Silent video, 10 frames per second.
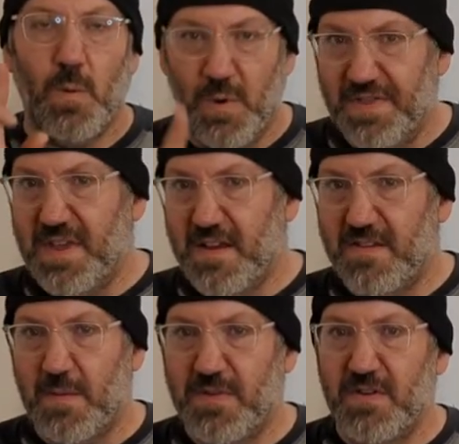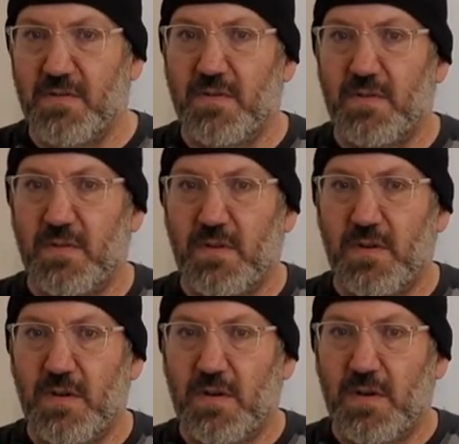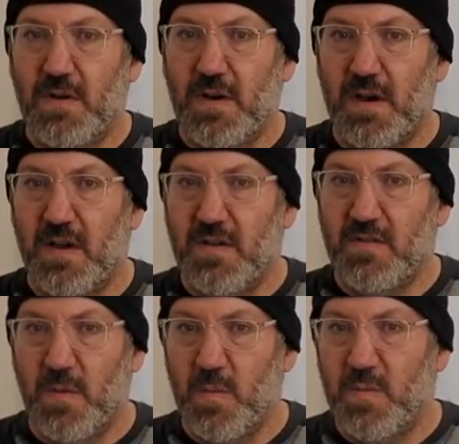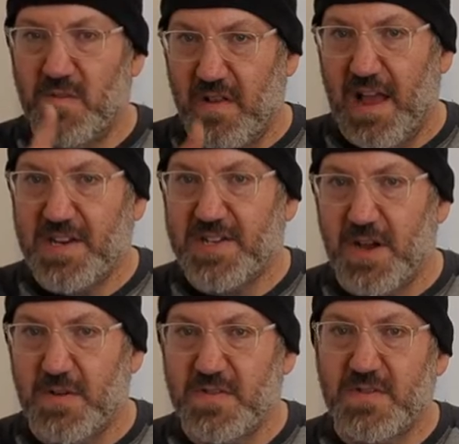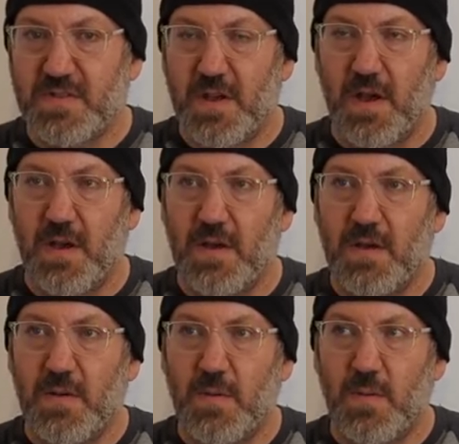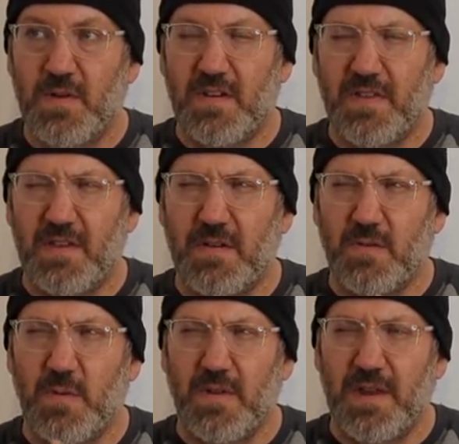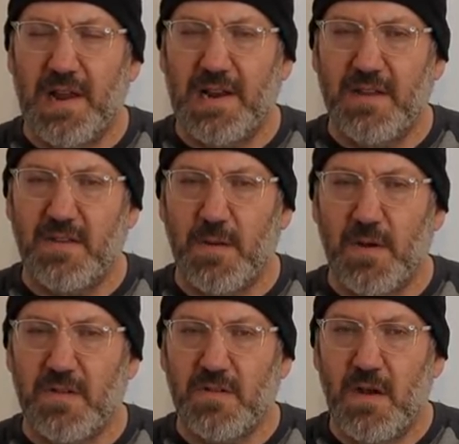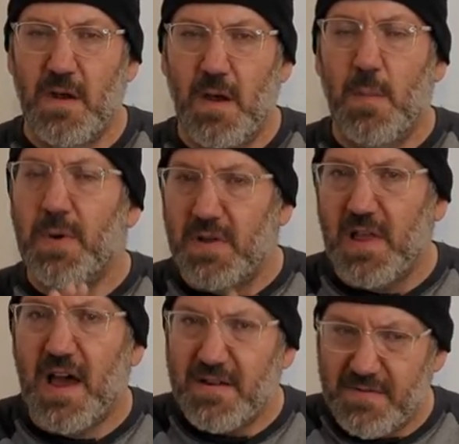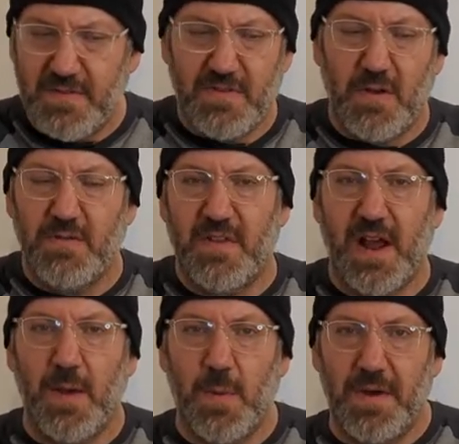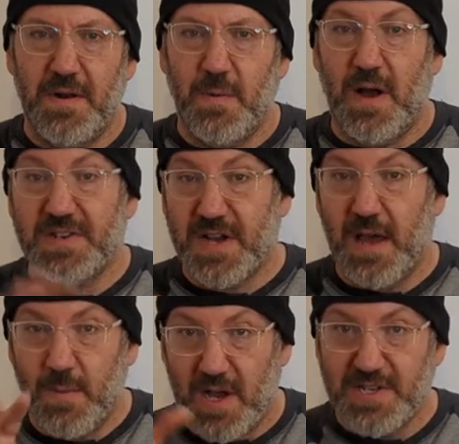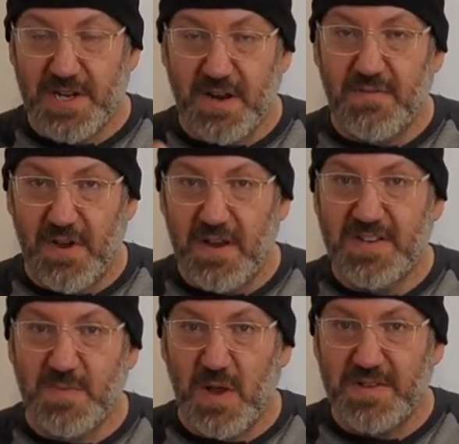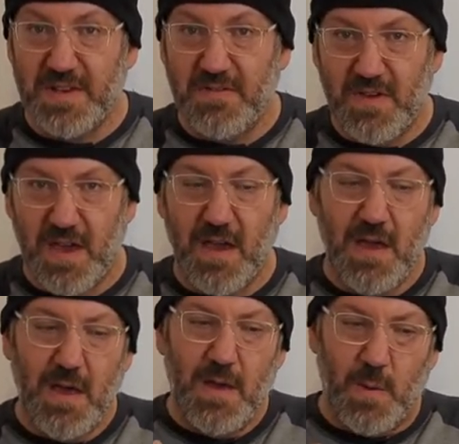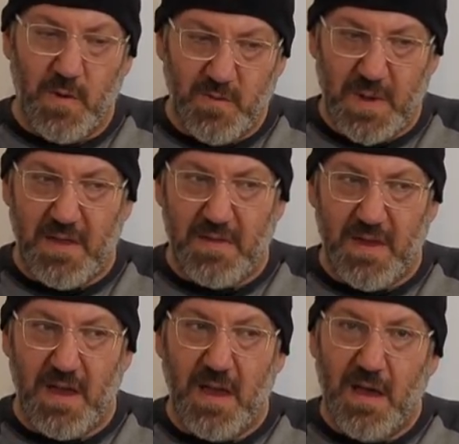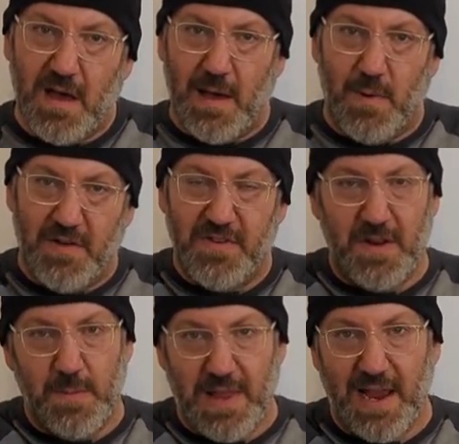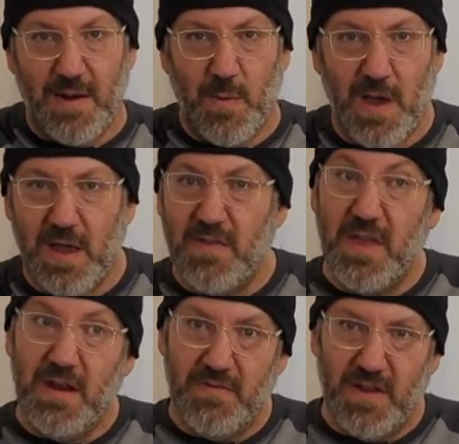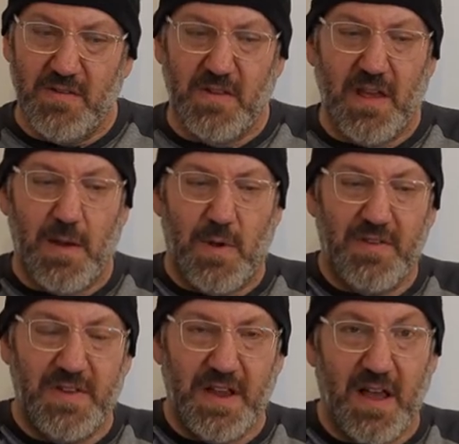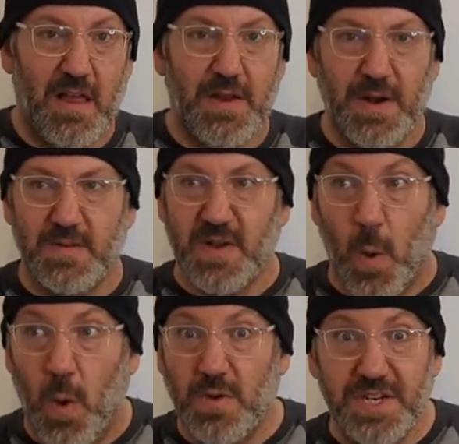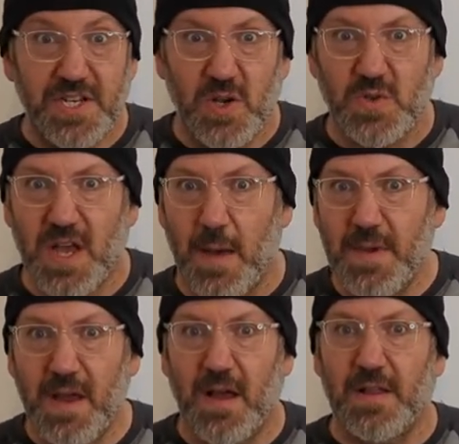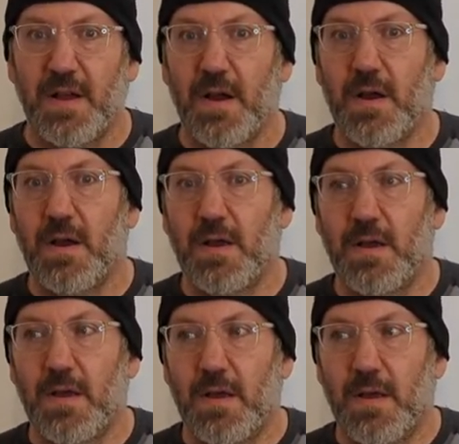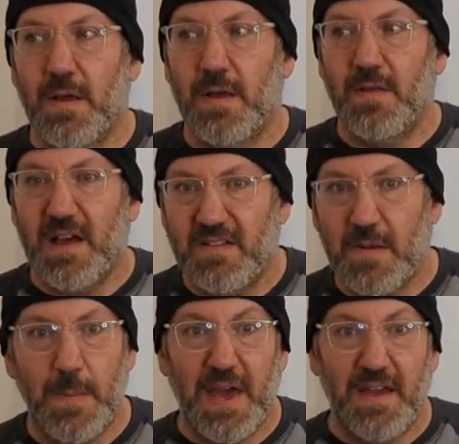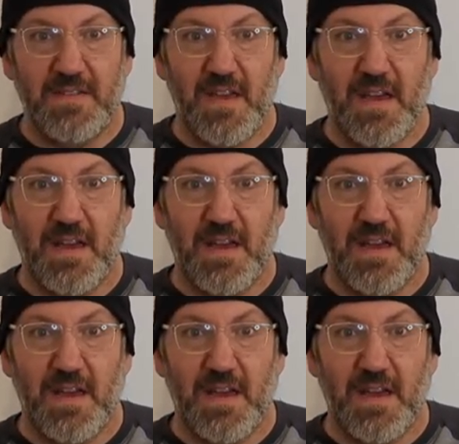with the exception of uh, some select shows, uh, which I think those were in the 90s anyways, but a lot of the shows that I wanted to watch, I watched on a very small TV, which meant that I watched it in black and white. And then eventually I watched it in color, and I was like, oh, these shows come in color. That's amazing.